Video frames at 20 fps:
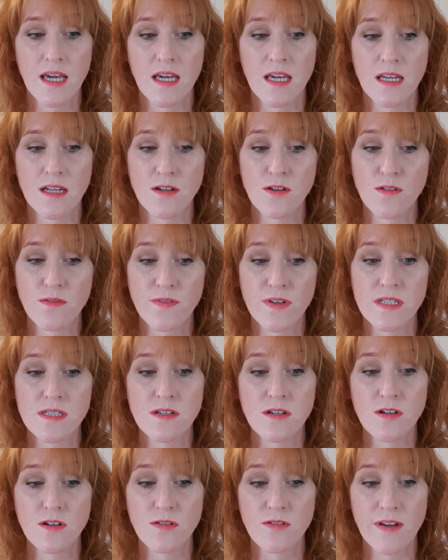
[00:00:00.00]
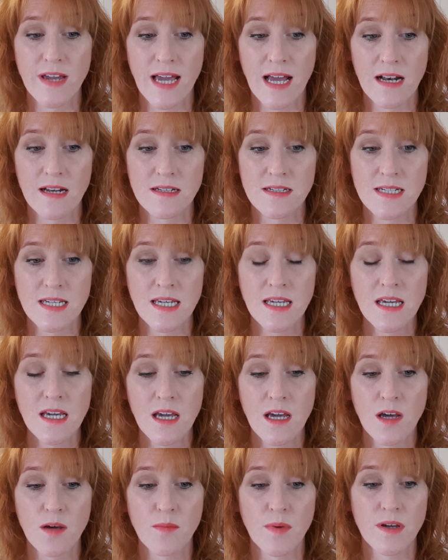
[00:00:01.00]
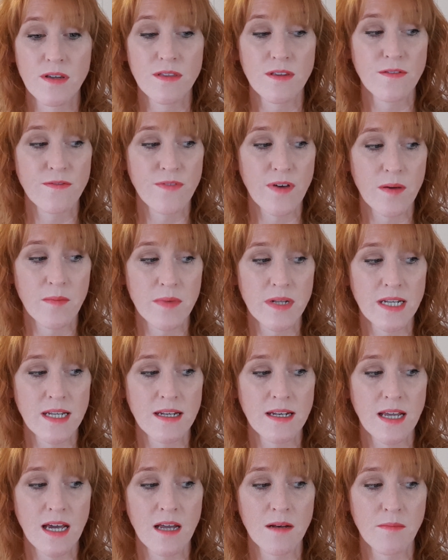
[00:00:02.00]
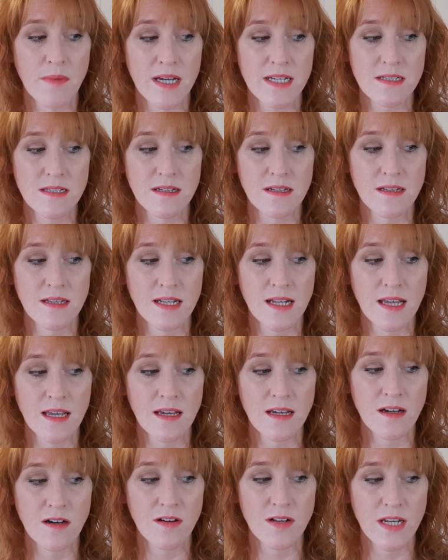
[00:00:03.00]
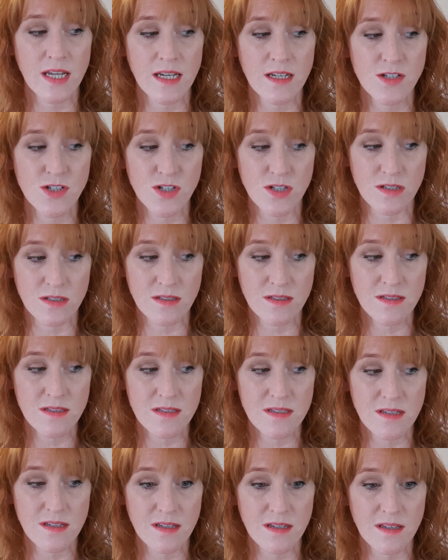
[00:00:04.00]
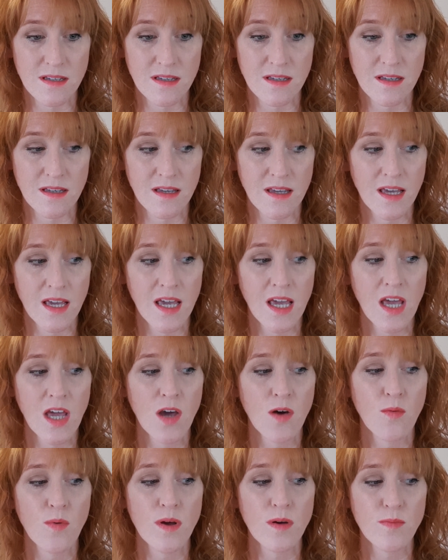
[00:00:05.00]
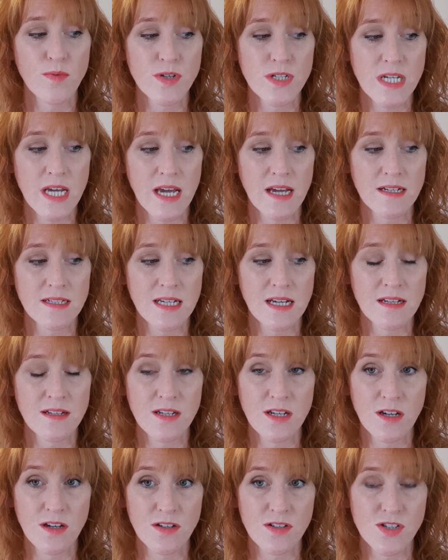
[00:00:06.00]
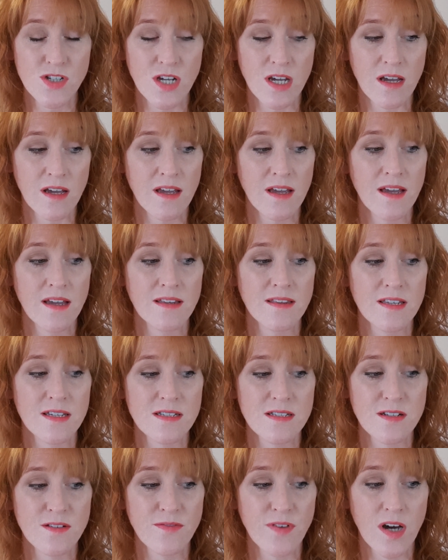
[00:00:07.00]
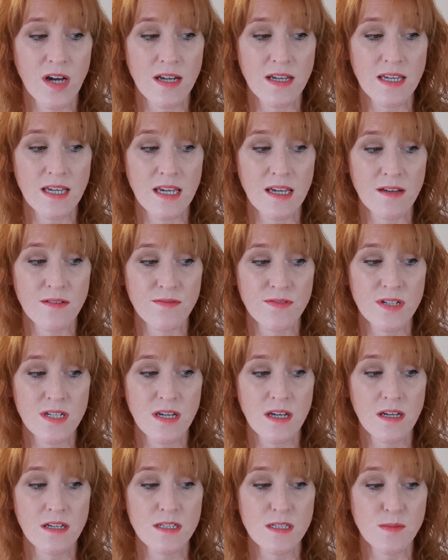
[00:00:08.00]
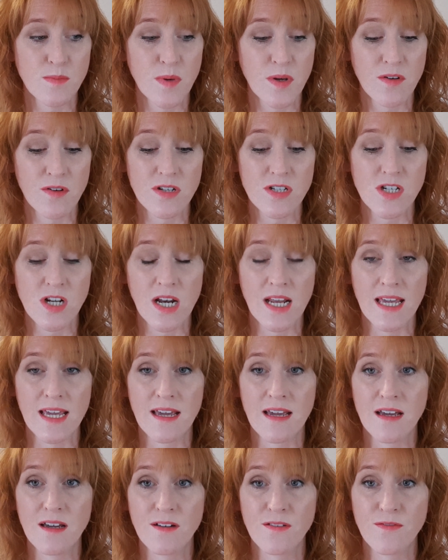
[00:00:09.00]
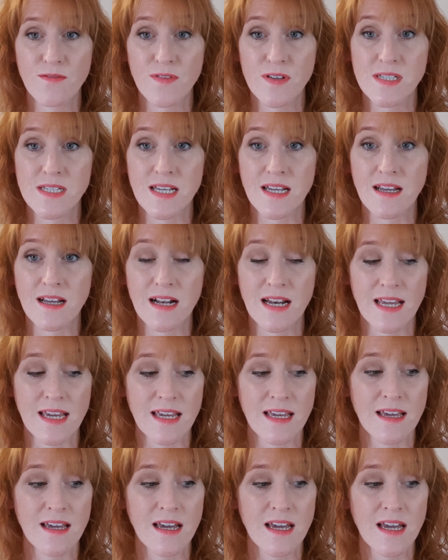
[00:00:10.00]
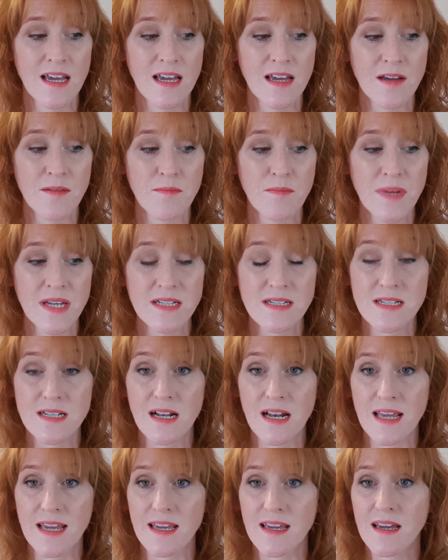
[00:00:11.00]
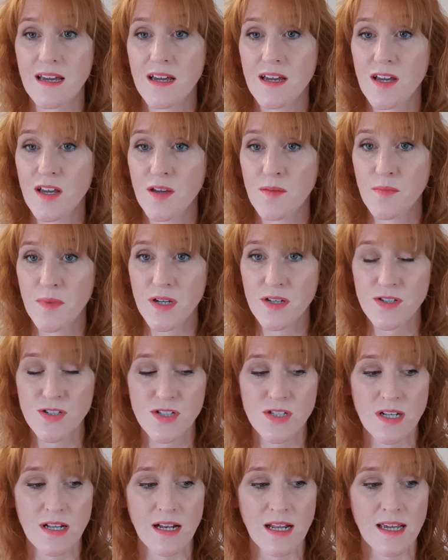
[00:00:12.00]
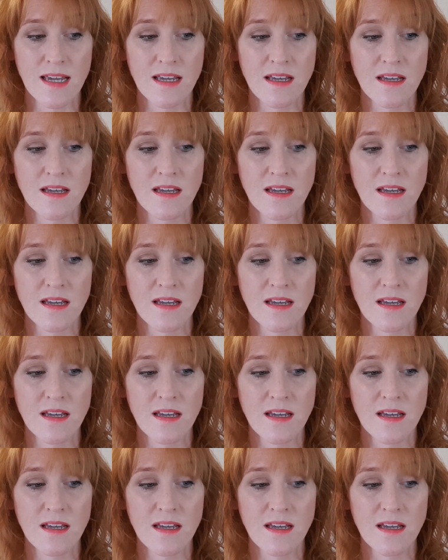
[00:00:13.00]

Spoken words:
In your physical reality, both the feminine and masculine incarnations will protect and nurture this divine gift spiritually, physically, mentally, emotionally,